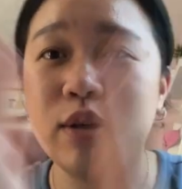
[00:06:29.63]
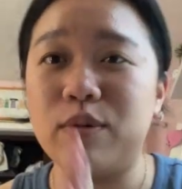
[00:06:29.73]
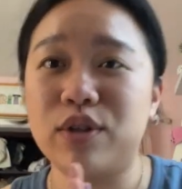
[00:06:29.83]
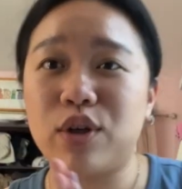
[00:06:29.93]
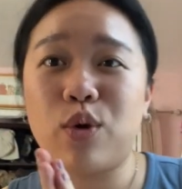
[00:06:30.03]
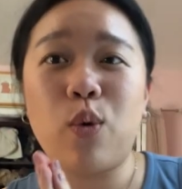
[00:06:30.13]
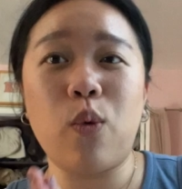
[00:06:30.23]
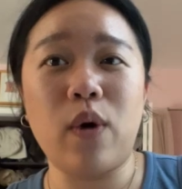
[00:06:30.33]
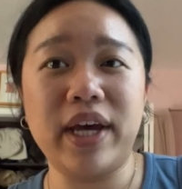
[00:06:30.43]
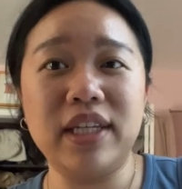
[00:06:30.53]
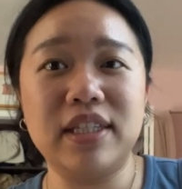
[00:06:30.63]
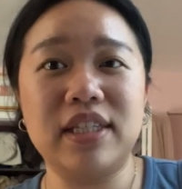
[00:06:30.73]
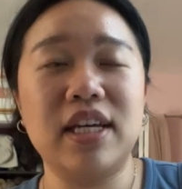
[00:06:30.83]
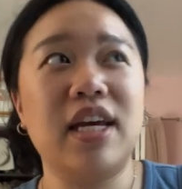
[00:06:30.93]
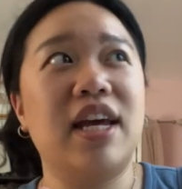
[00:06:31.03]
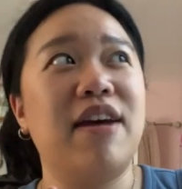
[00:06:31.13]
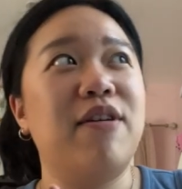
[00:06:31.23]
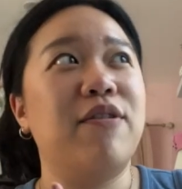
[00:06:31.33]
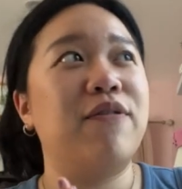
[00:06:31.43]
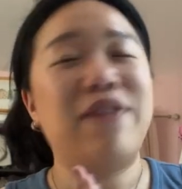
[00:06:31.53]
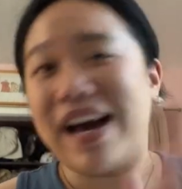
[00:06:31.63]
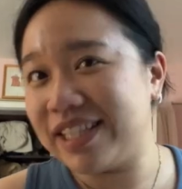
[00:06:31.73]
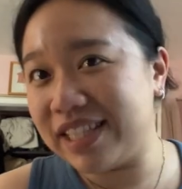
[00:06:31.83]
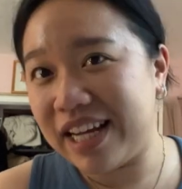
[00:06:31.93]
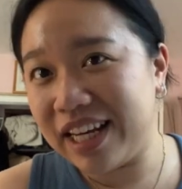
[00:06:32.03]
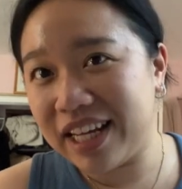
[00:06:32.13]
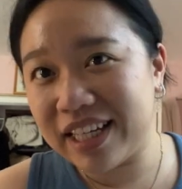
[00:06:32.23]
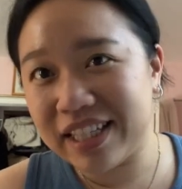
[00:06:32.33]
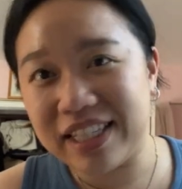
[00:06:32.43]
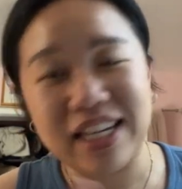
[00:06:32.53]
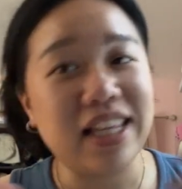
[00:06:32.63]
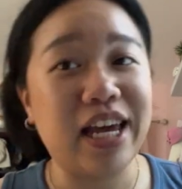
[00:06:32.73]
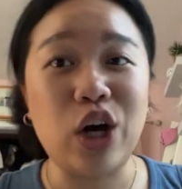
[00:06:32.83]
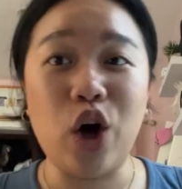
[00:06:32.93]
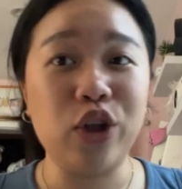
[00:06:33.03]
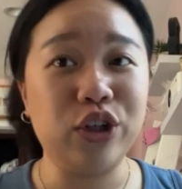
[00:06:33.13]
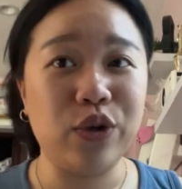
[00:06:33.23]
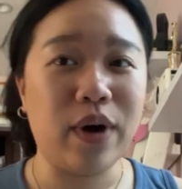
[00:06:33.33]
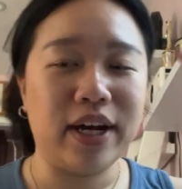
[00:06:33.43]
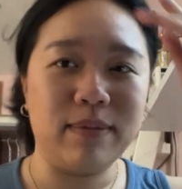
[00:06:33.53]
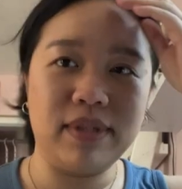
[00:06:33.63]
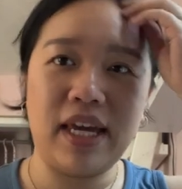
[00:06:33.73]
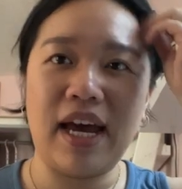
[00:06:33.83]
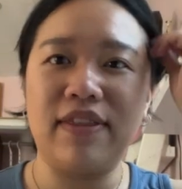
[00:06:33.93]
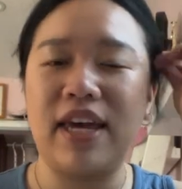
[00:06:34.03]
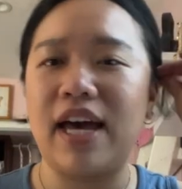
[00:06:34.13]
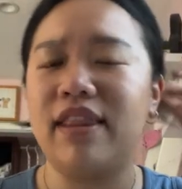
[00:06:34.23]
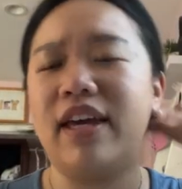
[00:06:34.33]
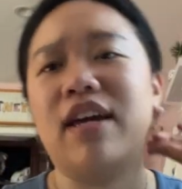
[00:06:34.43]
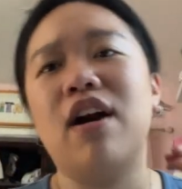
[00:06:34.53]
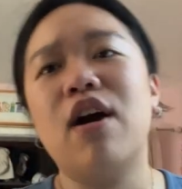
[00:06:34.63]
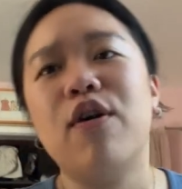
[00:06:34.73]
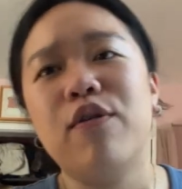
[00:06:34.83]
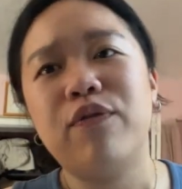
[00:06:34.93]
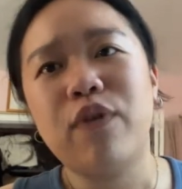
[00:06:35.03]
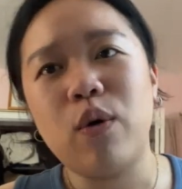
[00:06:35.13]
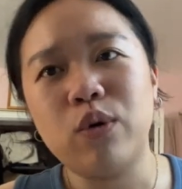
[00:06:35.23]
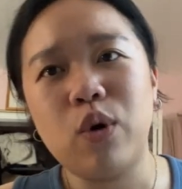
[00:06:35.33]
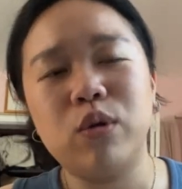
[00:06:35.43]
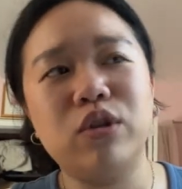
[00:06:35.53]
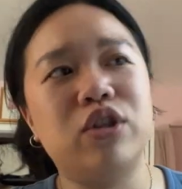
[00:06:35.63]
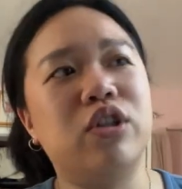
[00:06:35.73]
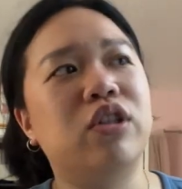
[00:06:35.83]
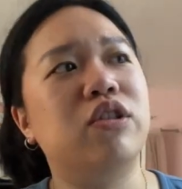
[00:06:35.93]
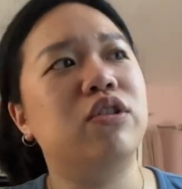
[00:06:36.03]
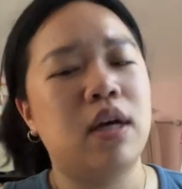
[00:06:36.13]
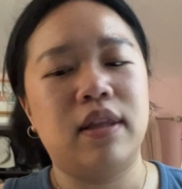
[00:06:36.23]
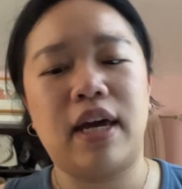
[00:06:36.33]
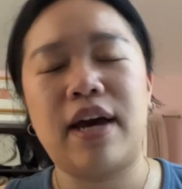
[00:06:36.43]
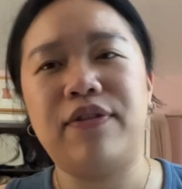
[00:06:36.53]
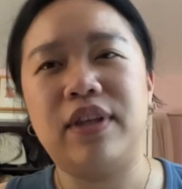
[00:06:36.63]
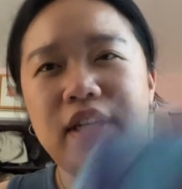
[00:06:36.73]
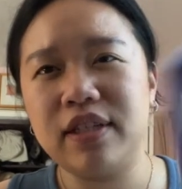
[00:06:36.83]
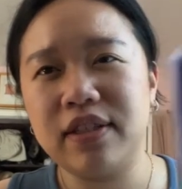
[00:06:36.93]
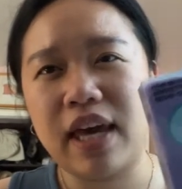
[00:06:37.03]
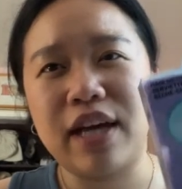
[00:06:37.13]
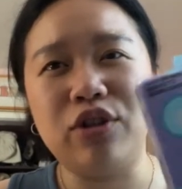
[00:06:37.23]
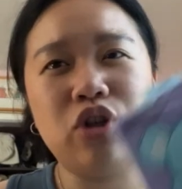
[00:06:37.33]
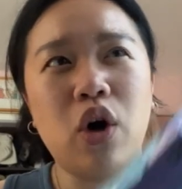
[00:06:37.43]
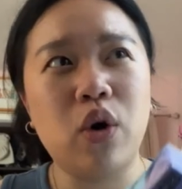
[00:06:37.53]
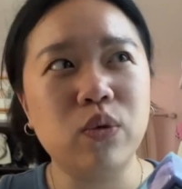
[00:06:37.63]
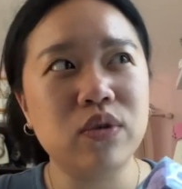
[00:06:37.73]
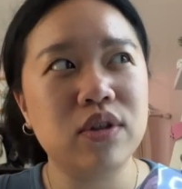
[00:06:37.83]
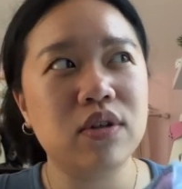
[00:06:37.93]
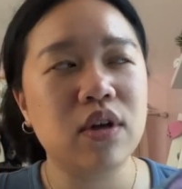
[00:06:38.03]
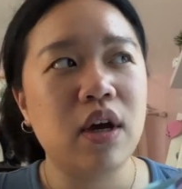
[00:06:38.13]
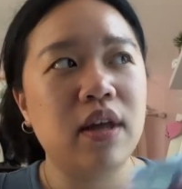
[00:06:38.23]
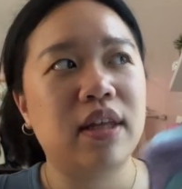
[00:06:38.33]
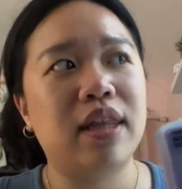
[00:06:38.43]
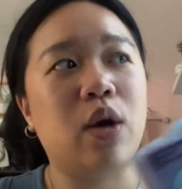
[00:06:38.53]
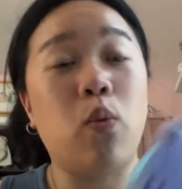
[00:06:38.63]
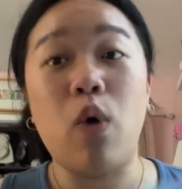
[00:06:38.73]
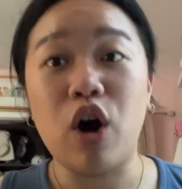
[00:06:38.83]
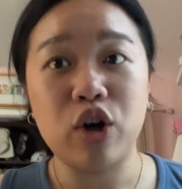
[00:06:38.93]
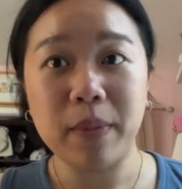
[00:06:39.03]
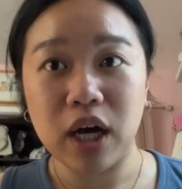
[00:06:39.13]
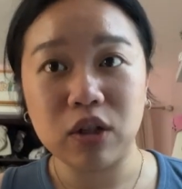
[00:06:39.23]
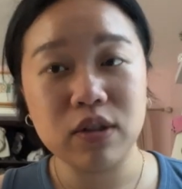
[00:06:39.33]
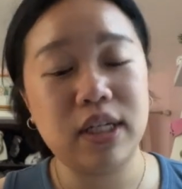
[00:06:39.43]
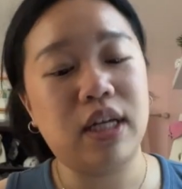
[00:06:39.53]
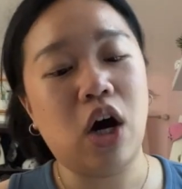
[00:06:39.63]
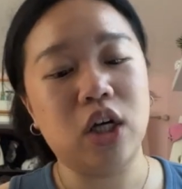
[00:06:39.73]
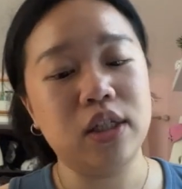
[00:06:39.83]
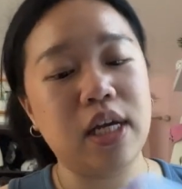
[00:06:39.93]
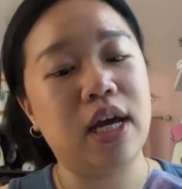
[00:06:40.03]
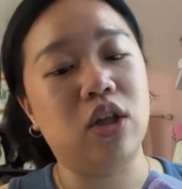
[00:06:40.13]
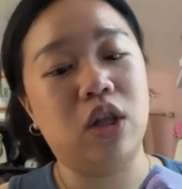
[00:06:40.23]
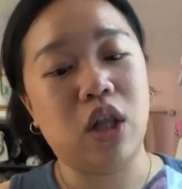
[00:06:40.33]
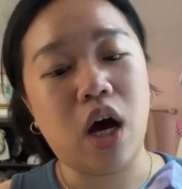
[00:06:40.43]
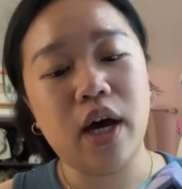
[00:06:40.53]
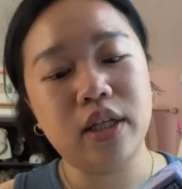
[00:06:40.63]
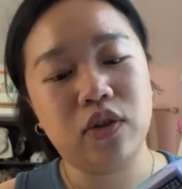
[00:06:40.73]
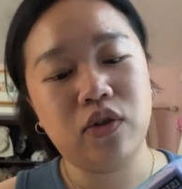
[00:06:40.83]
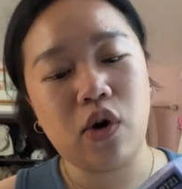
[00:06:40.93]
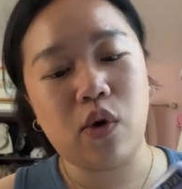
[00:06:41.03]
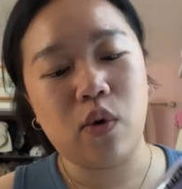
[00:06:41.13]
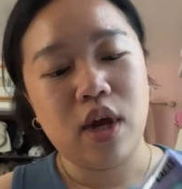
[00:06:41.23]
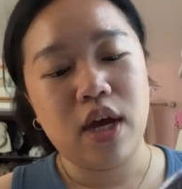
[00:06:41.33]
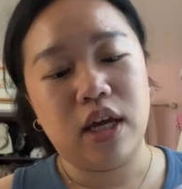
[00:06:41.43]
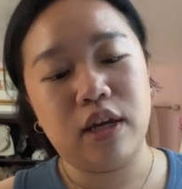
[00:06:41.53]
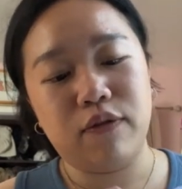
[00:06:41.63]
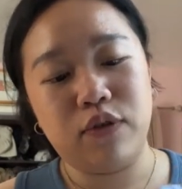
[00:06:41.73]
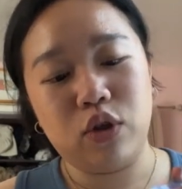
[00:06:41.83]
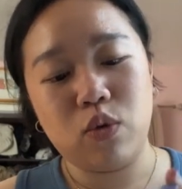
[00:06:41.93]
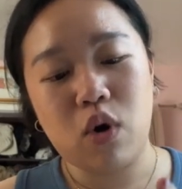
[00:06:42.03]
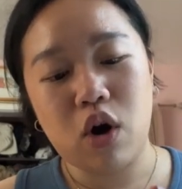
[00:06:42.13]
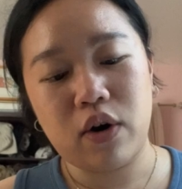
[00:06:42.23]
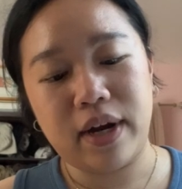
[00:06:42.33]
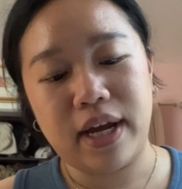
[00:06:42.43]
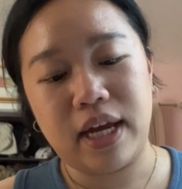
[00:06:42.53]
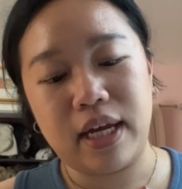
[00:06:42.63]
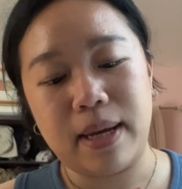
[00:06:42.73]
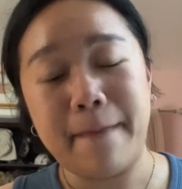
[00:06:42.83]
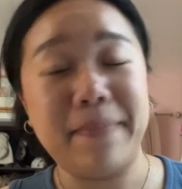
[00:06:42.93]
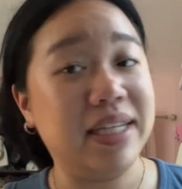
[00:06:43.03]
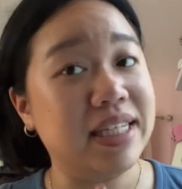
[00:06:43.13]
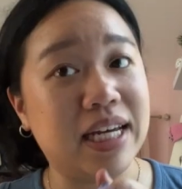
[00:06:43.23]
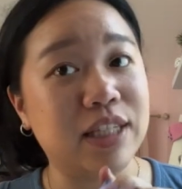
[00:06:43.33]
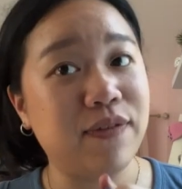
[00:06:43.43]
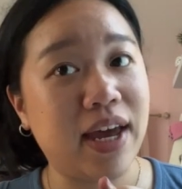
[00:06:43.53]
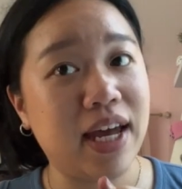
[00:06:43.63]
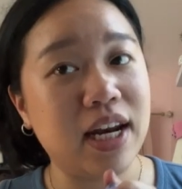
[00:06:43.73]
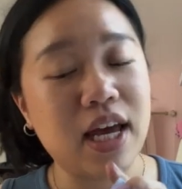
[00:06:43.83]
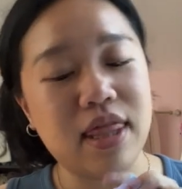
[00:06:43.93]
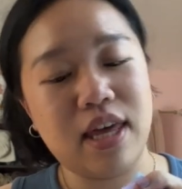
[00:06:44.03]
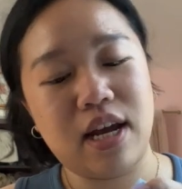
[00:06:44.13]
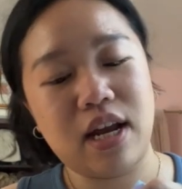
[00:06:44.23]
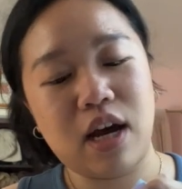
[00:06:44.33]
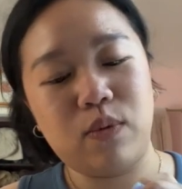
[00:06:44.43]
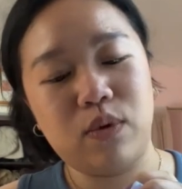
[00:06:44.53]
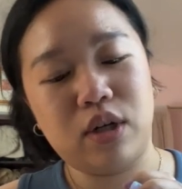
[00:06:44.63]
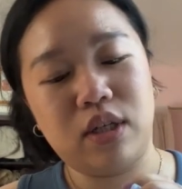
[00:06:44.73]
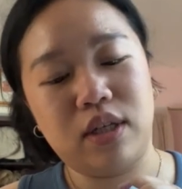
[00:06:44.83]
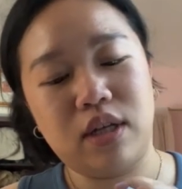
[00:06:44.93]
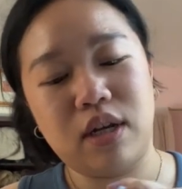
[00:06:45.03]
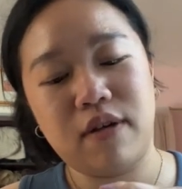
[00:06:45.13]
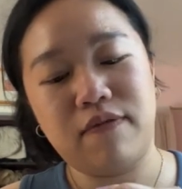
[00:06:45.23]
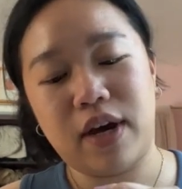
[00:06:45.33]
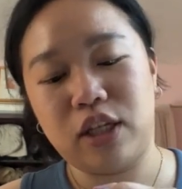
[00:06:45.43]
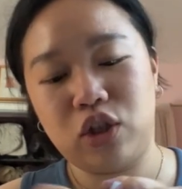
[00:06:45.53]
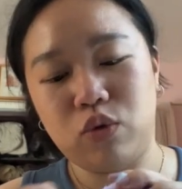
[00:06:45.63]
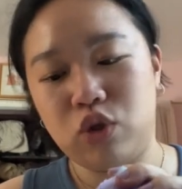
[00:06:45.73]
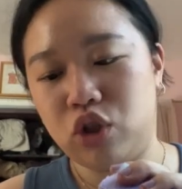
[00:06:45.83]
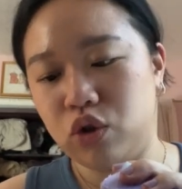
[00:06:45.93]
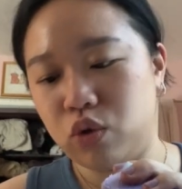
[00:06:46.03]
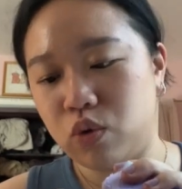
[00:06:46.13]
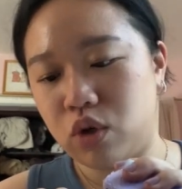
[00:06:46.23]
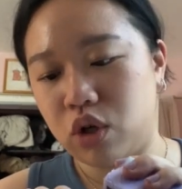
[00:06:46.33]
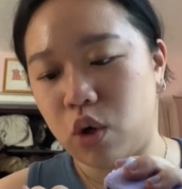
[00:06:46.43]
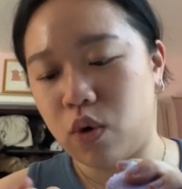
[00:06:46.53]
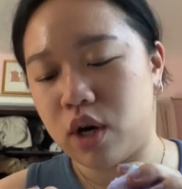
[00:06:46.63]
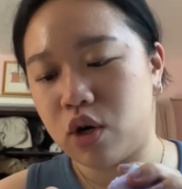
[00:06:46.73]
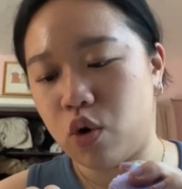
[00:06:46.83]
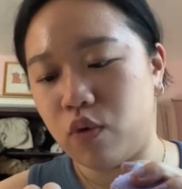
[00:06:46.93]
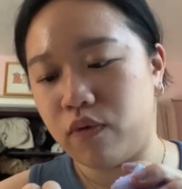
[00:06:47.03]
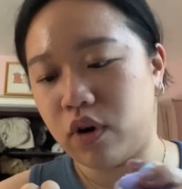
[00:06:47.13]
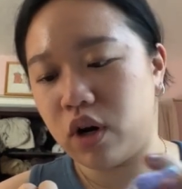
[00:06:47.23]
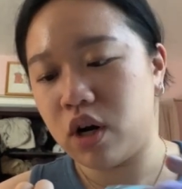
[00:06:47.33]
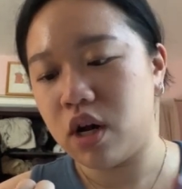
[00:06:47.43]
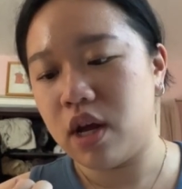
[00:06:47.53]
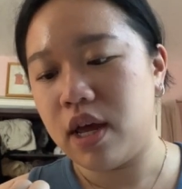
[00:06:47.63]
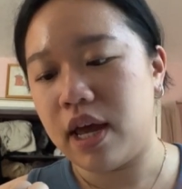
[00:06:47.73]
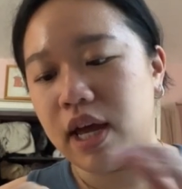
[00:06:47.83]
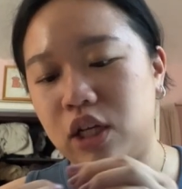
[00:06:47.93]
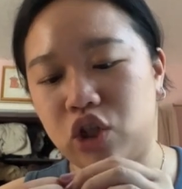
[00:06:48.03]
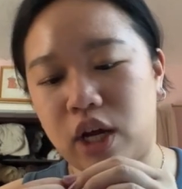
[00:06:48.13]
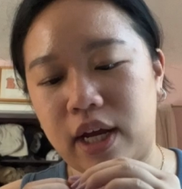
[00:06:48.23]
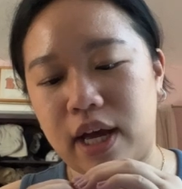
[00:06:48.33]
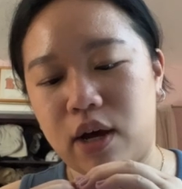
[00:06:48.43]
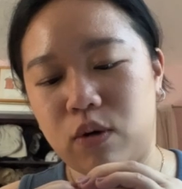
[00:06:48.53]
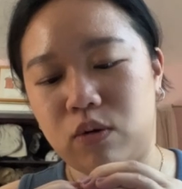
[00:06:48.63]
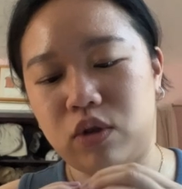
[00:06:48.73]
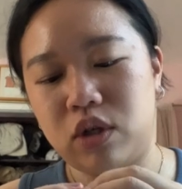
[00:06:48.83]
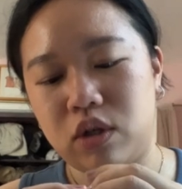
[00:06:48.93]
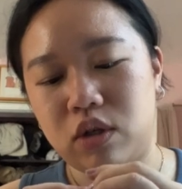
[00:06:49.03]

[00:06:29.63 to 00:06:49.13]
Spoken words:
was quite fascinating seeing like all the new items they had. They had like phone holders, they had these, they had totes, like water bottles. They honestly had a lot. So if you are a BTS fan, then I would advise you to go on over and check out